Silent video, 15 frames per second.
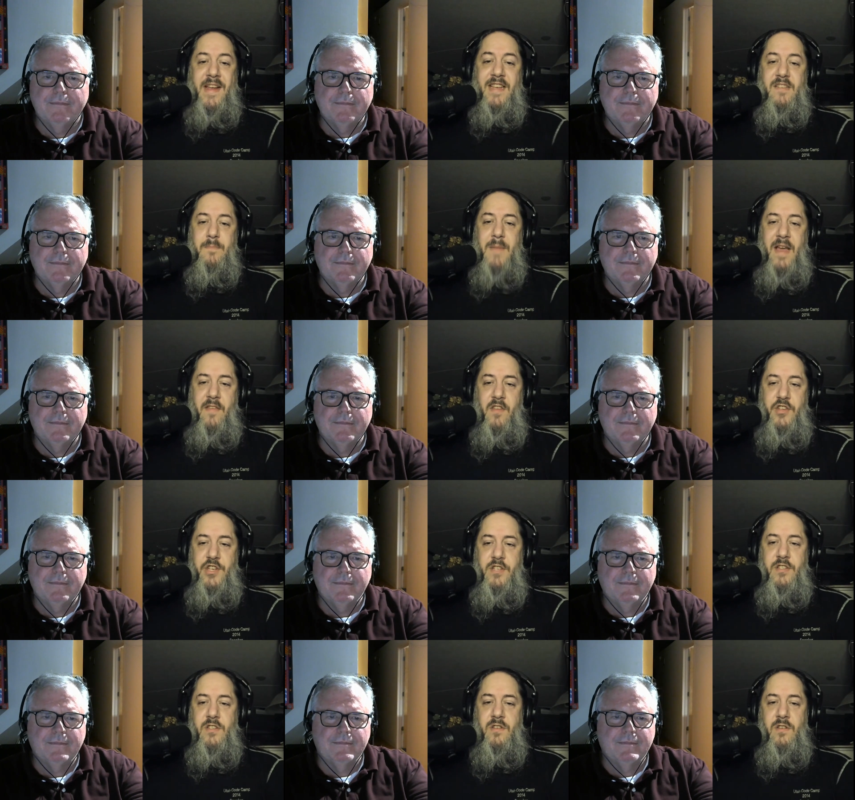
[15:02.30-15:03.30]
Speaker 1: is
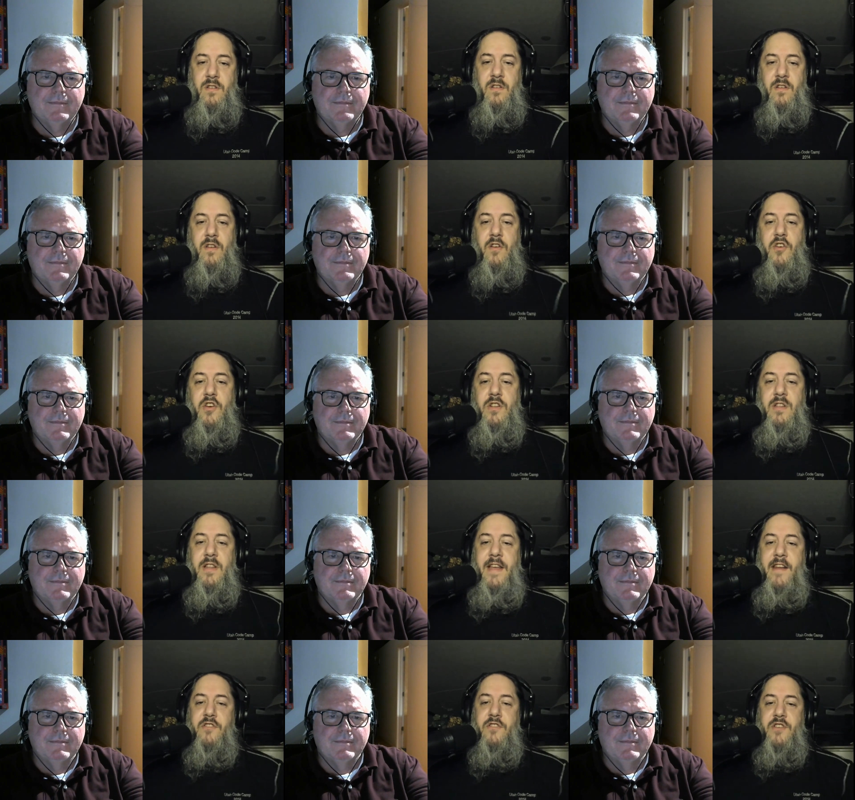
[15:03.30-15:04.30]
messages. Good
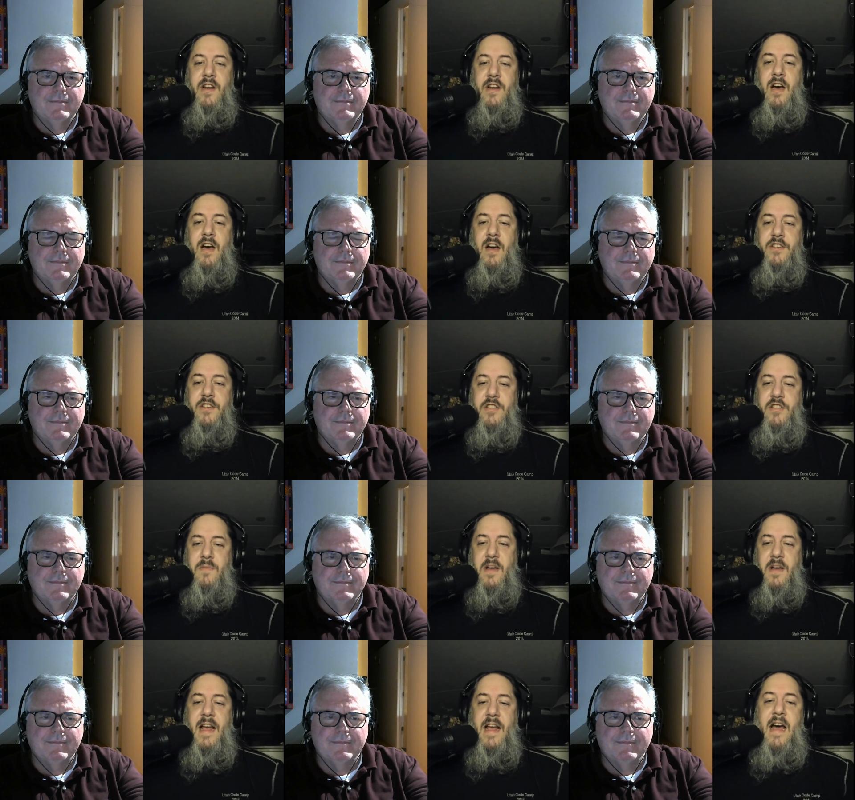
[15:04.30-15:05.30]
leaders are conscious
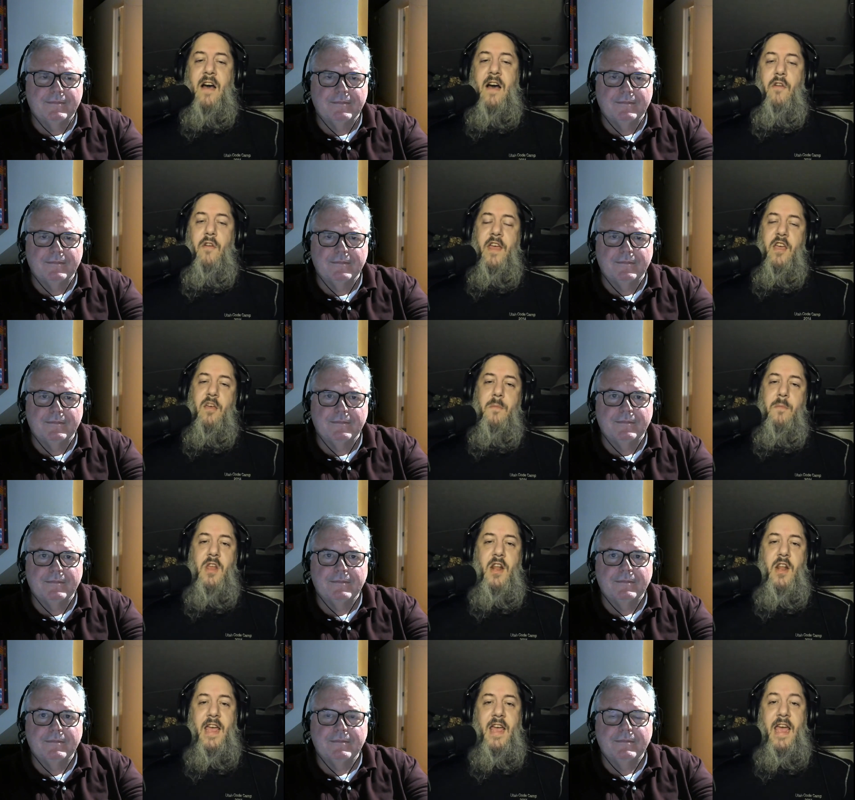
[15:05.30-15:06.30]
about how they
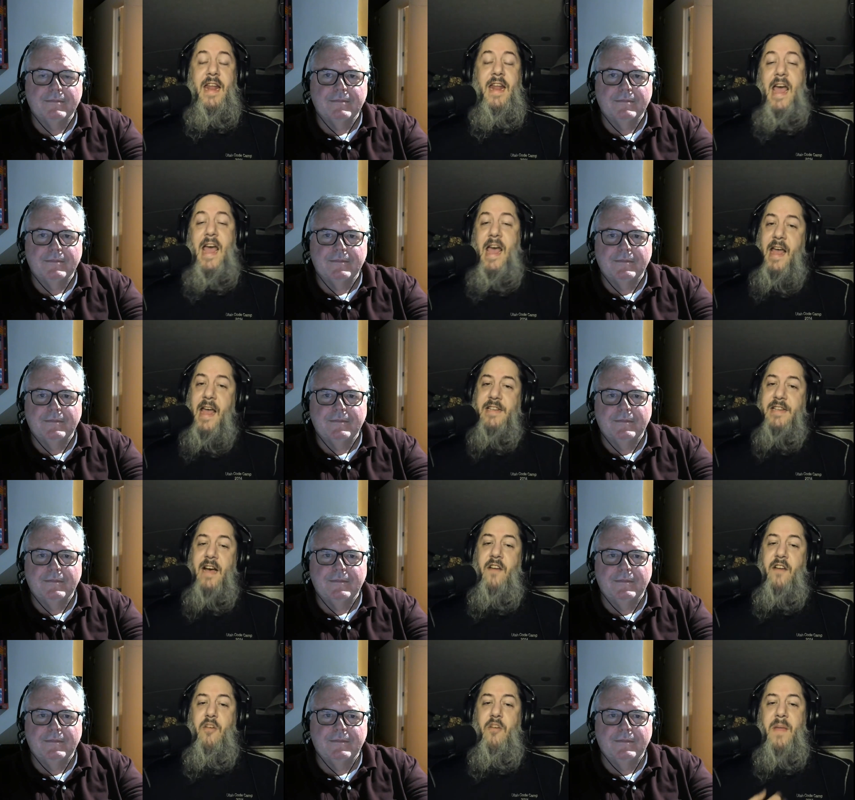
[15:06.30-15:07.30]
communicate and
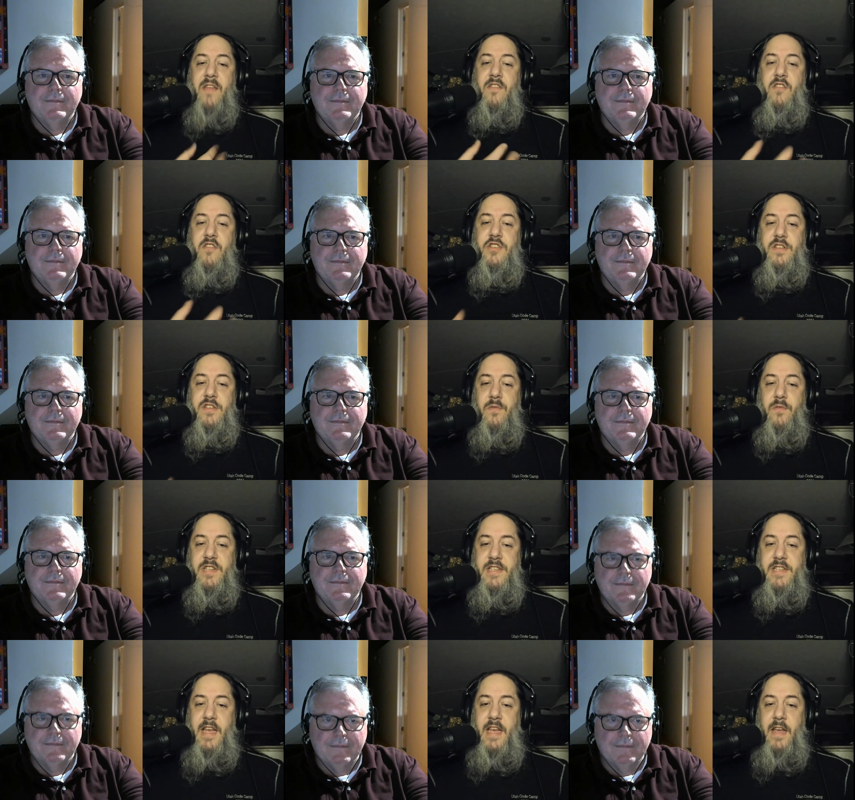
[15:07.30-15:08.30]
how their messages are
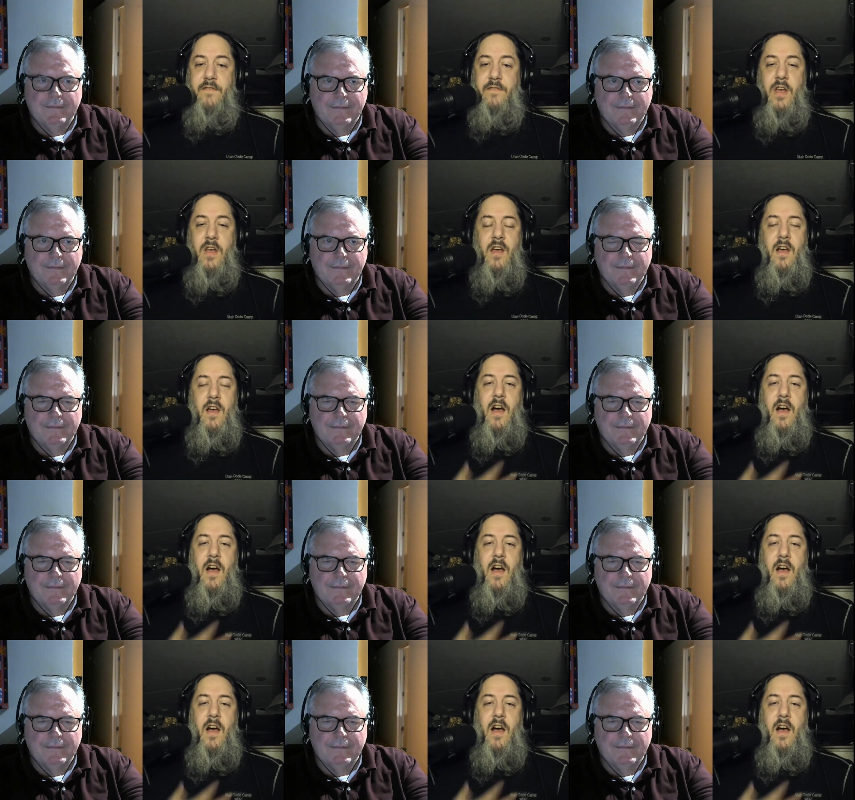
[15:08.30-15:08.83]
received.